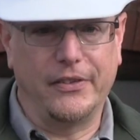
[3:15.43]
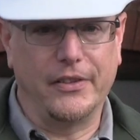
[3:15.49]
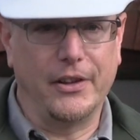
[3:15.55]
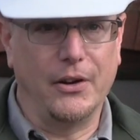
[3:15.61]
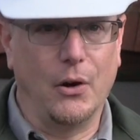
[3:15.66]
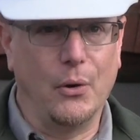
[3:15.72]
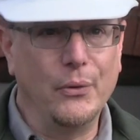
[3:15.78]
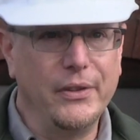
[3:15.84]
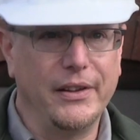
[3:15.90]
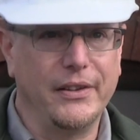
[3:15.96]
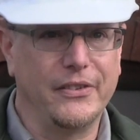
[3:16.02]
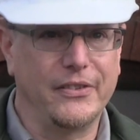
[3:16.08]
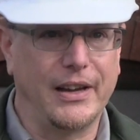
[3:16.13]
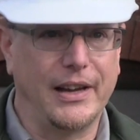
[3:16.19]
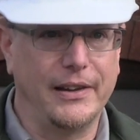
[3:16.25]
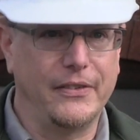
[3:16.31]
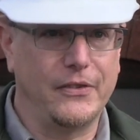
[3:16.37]
that own these
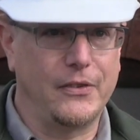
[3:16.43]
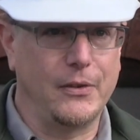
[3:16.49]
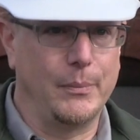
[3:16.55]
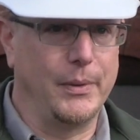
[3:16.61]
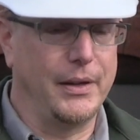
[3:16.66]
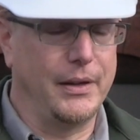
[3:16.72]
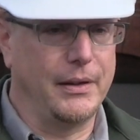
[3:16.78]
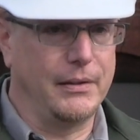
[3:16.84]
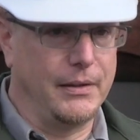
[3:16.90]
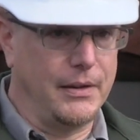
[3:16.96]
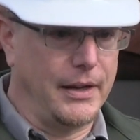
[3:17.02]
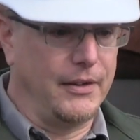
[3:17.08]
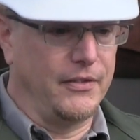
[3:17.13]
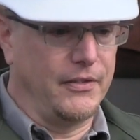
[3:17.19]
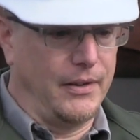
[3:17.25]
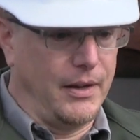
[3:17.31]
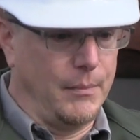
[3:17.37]
sites to be kind
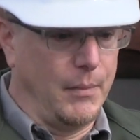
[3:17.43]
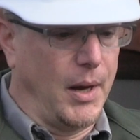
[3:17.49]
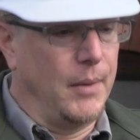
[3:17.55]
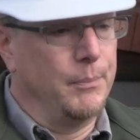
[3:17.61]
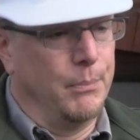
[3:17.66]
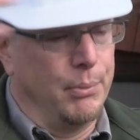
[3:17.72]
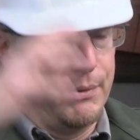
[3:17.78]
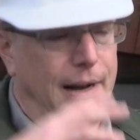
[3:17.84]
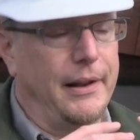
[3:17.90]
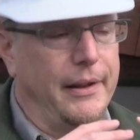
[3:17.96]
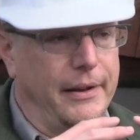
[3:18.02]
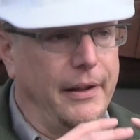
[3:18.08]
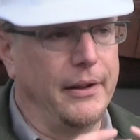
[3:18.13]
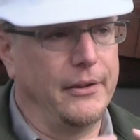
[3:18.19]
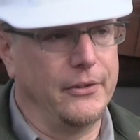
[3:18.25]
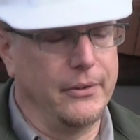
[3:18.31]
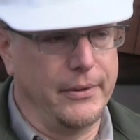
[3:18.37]
of umbrellaed
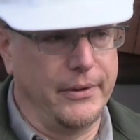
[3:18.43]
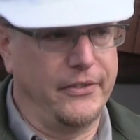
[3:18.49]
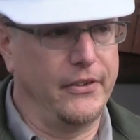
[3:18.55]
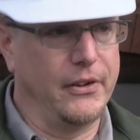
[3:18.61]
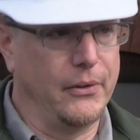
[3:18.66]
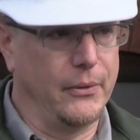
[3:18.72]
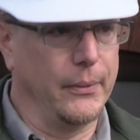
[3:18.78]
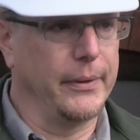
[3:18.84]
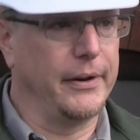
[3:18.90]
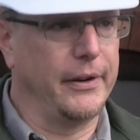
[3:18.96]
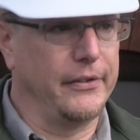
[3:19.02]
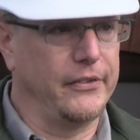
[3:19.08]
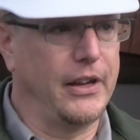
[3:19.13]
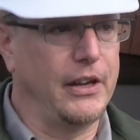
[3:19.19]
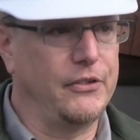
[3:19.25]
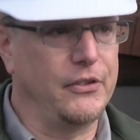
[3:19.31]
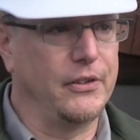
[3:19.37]
under a single
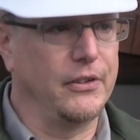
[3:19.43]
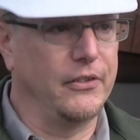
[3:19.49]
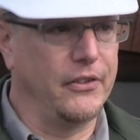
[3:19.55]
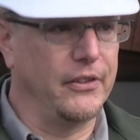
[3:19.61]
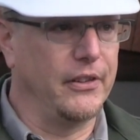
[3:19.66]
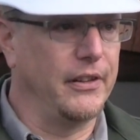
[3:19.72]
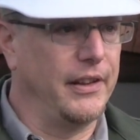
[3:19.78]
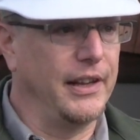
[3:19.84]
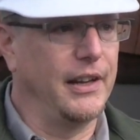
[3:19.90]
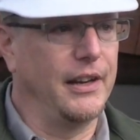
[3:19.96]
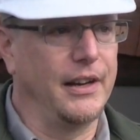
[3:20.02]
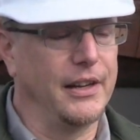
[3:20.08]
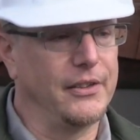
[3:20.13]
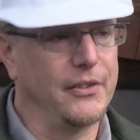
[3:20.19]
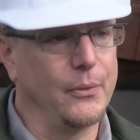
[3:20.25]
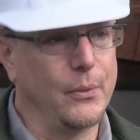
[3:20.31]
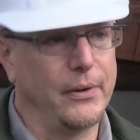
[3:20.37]
organization so that they can
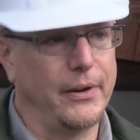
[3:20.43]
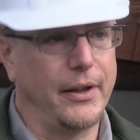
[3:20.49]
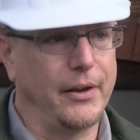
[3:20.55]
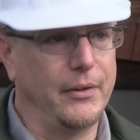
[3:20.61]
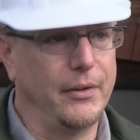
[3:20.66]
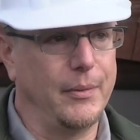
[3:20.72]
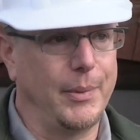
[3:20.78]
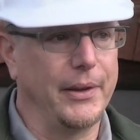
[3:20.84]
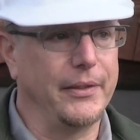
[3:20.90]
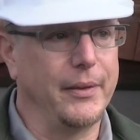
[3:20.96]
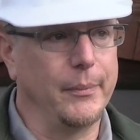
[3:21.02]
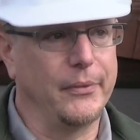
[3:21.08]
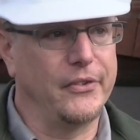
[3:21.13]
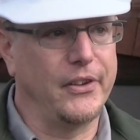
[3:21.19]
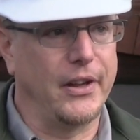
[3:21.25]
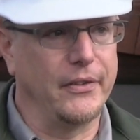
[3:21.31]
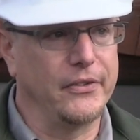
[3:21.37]
get the word out about
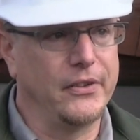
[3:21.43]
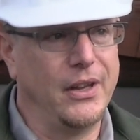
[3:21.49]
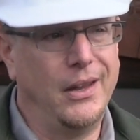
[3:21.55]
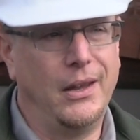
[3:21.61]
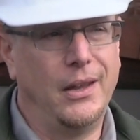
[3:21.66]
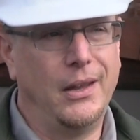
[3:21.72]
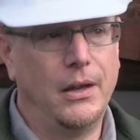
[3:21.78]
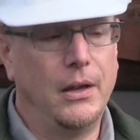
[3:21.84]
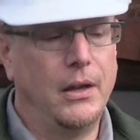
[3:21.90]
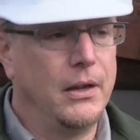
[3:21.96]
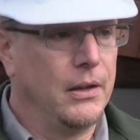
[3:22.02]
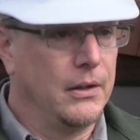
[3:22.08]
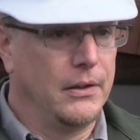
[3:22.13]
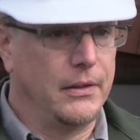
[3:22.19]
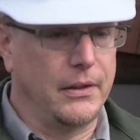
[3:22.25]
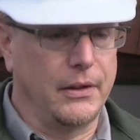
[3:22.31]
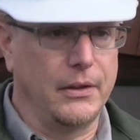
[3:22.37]
themselves.
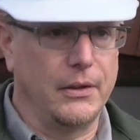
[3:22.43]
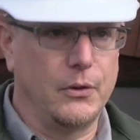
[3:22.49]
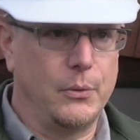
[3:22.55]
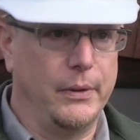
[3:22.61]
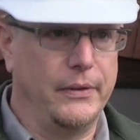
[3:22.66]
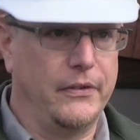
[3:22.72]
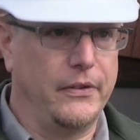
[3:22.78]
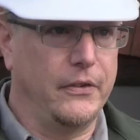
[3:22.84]
The Quincy